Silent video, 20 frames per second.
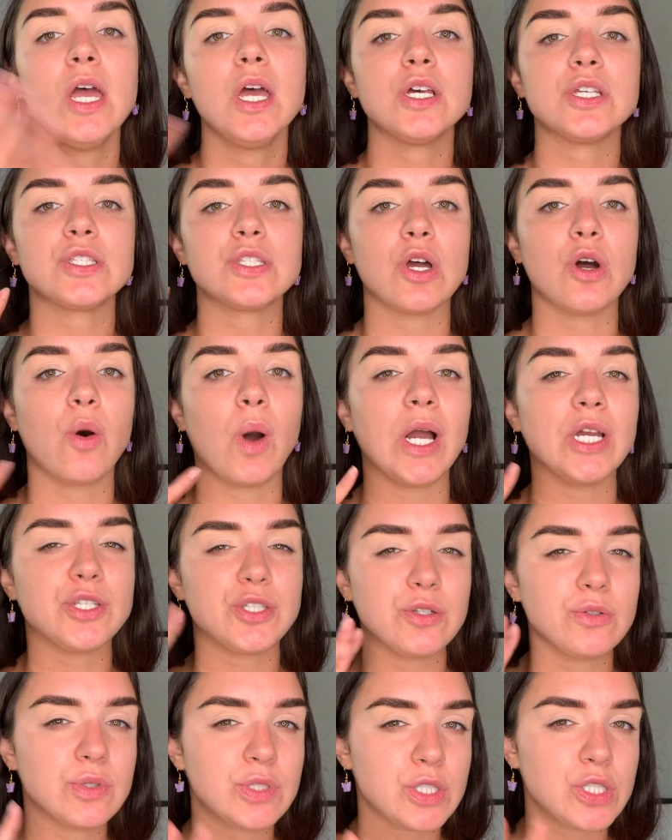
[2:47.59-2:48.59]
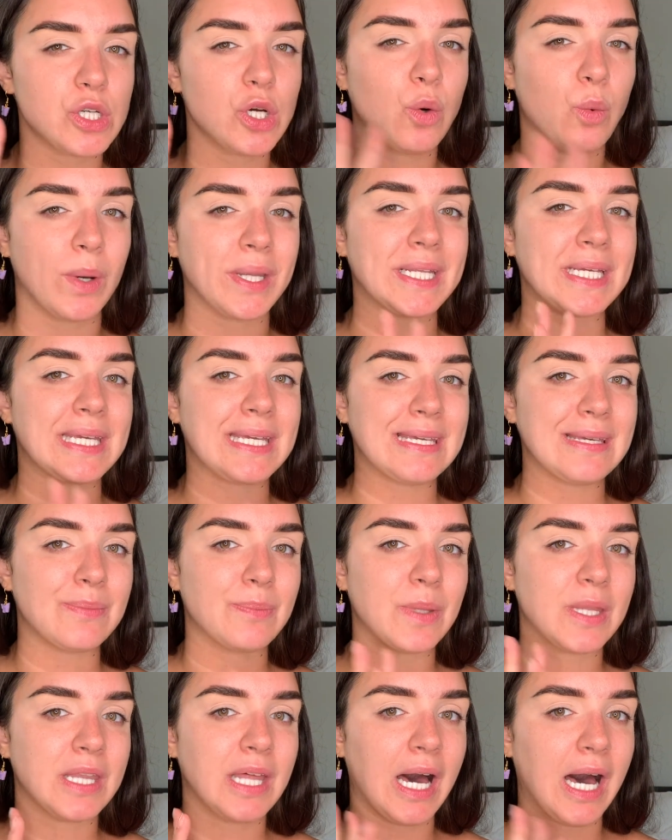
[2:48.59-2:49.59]
So I do still want to keep
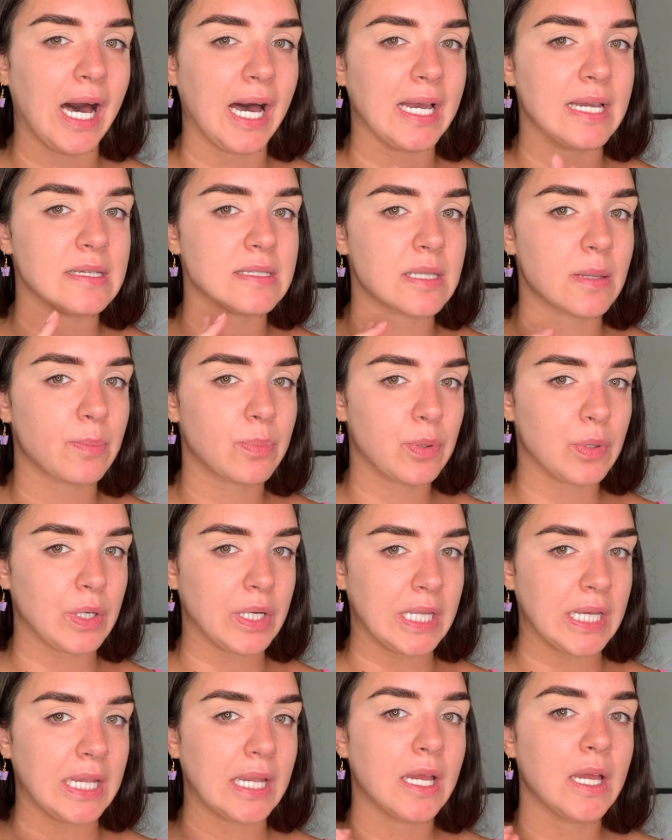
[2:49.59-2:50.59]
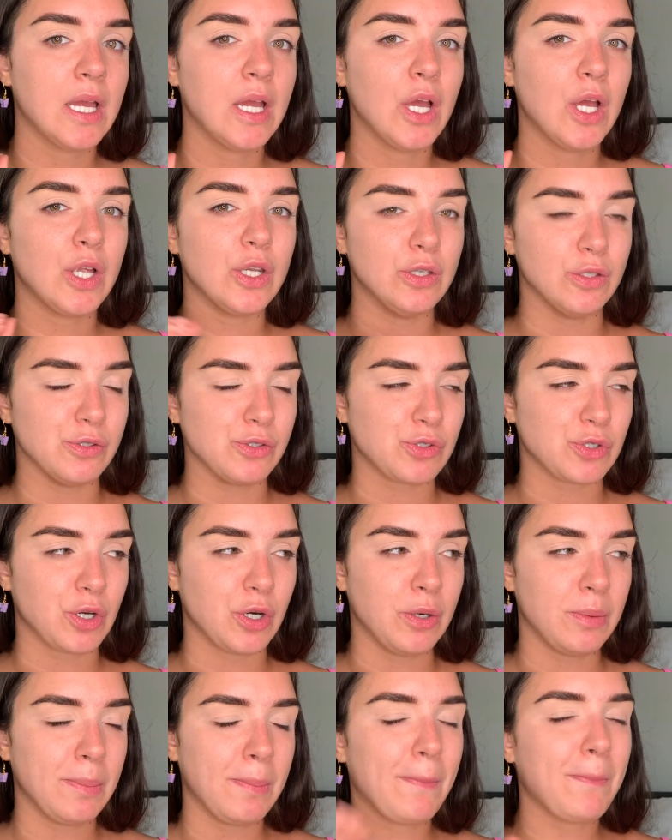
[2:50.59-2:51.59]
the eyes pretty
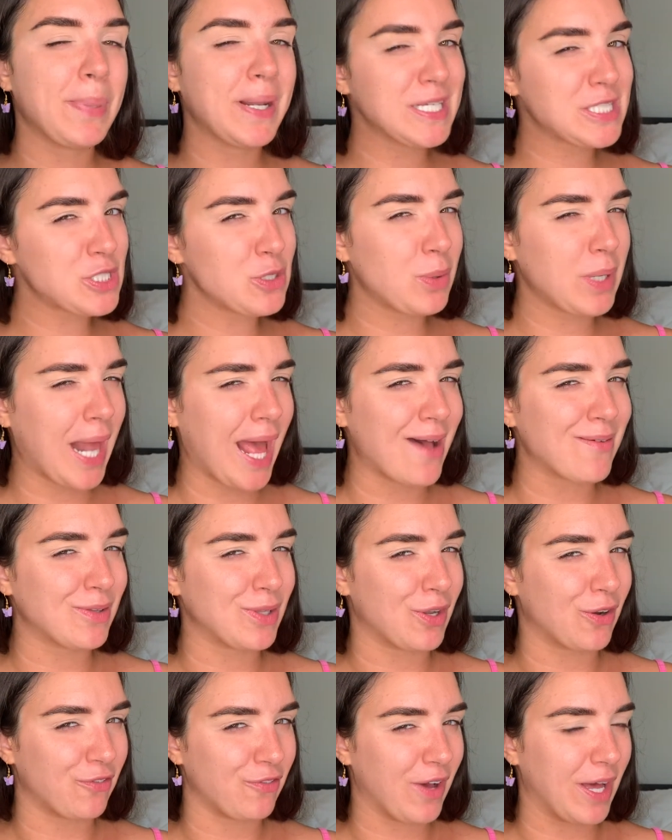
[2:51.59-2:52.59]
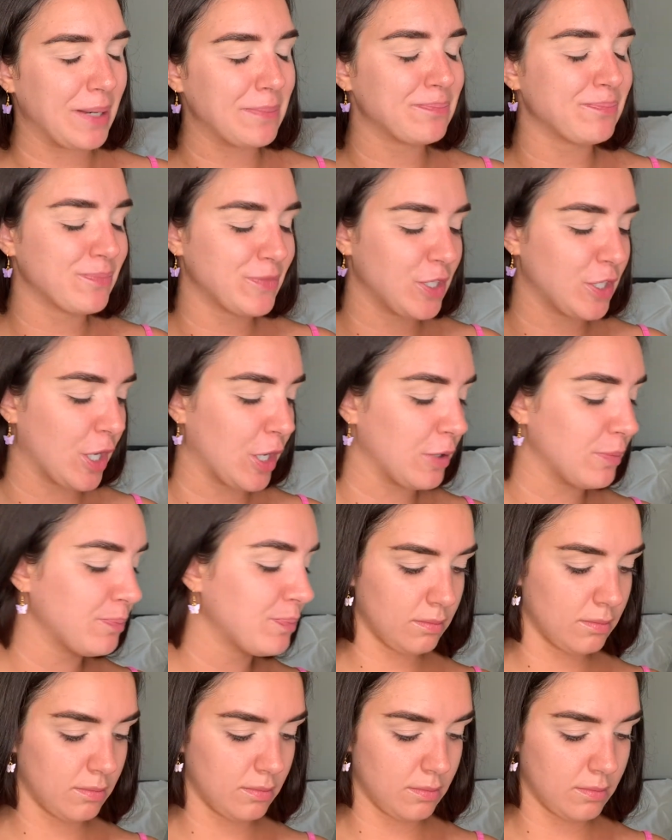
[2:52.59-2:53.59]
neutral, but I still want to have a little fun, you know?
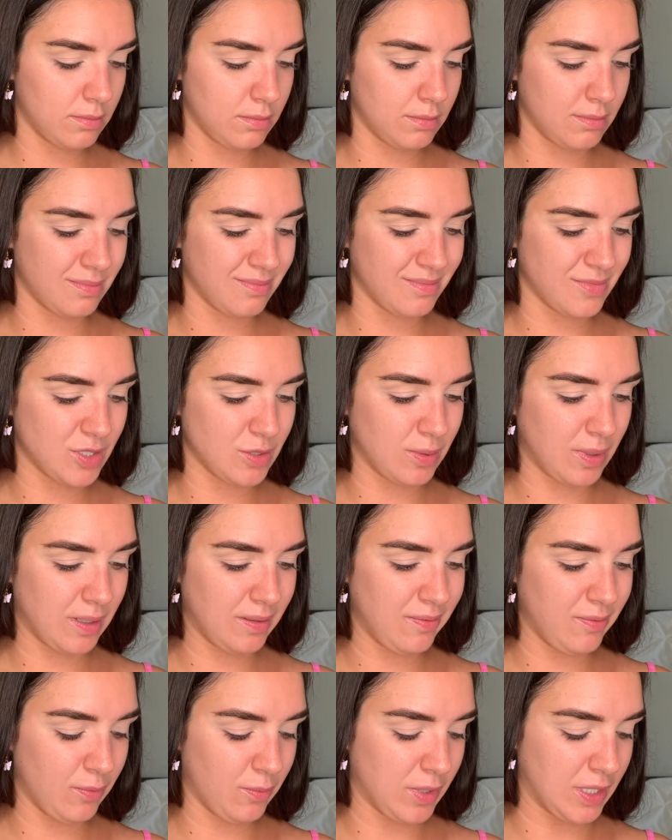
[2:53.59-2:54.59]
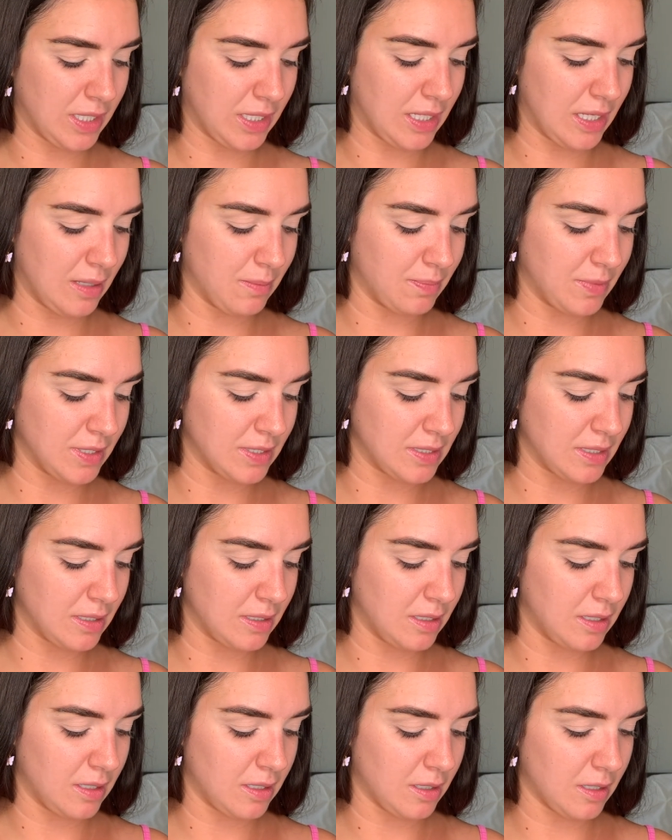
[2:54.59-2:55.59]
Do I even want to keep this
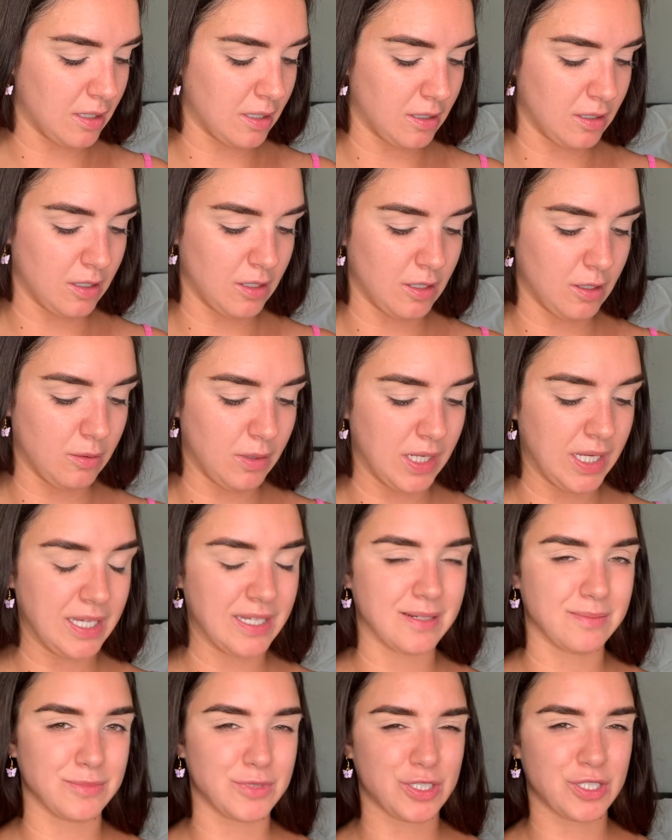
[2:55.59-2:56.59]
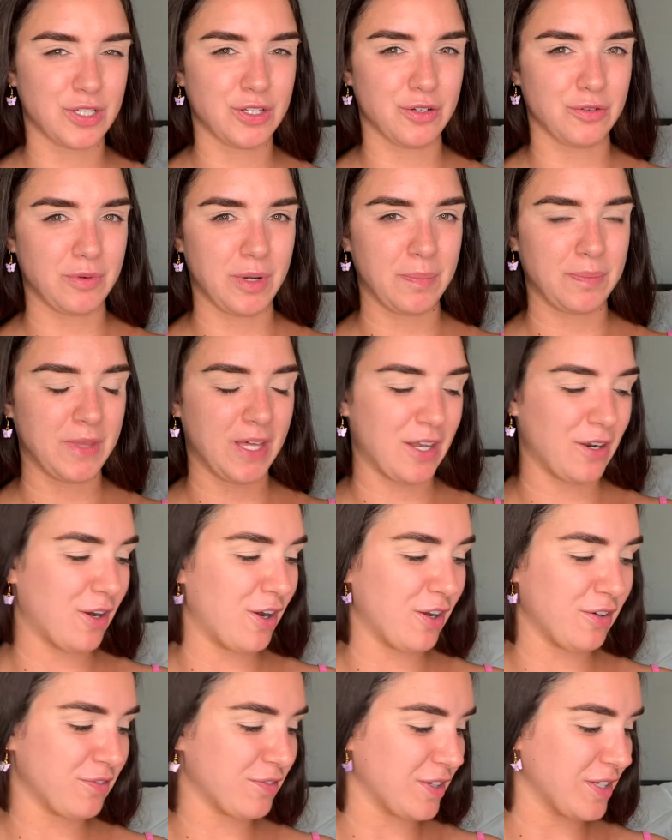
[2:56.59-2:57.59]
in here? You know what? I'm just going to rip that
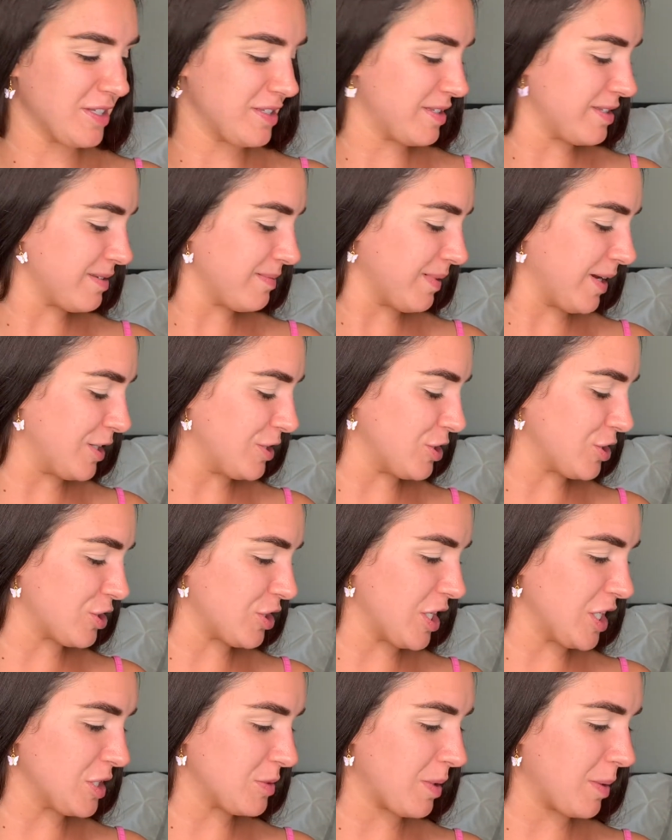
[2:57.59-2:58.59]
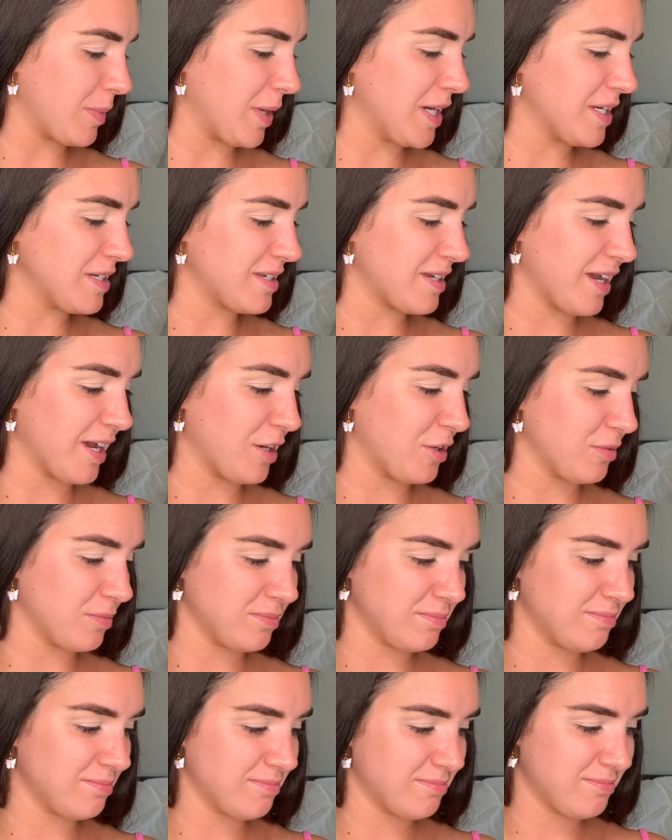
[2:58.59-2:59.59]
off because I just changed my mind. I don't
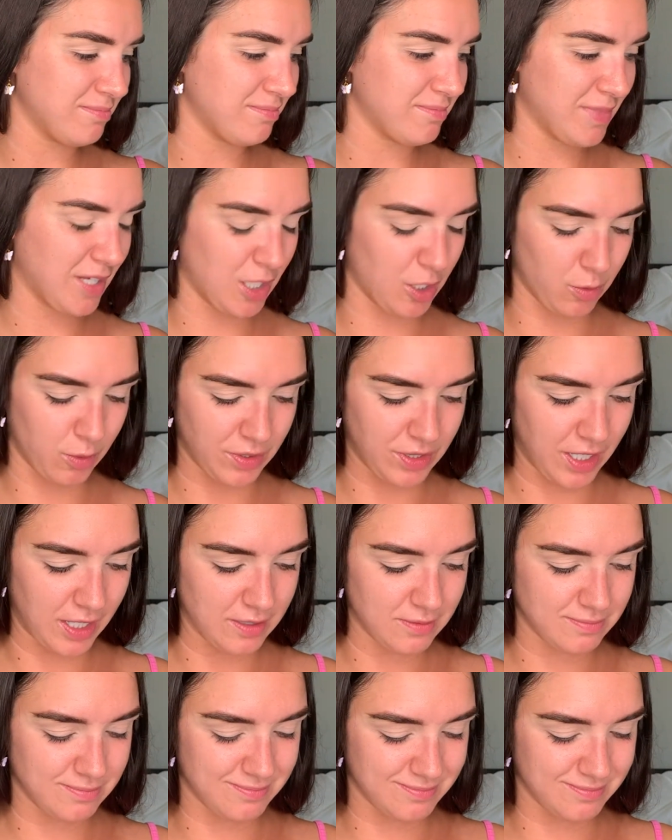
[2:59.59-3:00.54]
want that.